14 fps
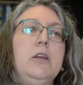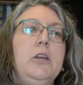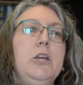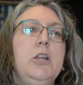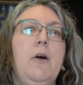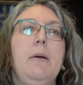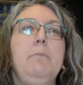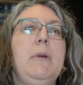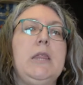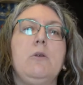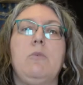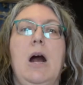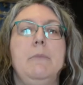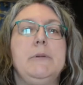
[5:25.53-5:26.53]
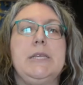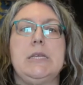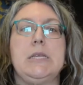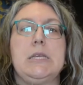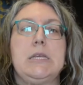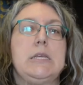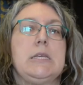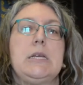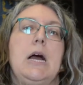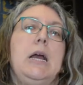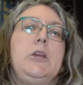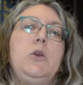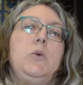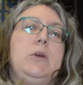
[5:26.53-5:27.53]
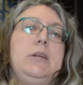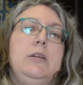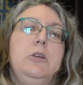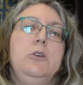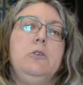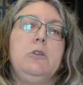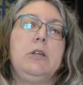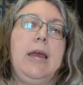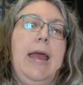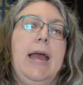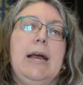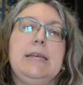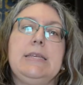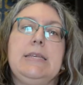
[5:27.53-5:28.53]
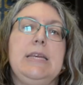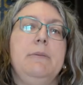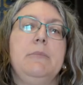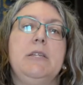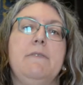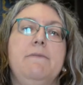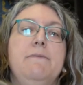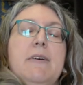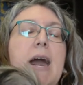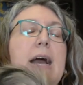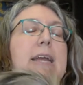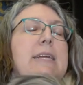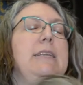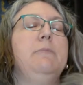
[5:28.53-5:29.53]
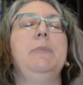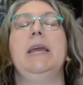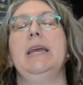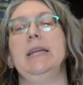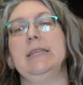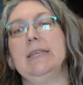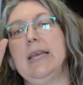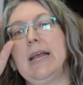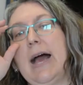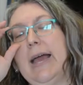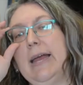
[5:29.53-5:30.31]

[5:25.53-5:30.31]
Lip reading: you know what, Meet the Robinsons. You can't seem to find pins. Like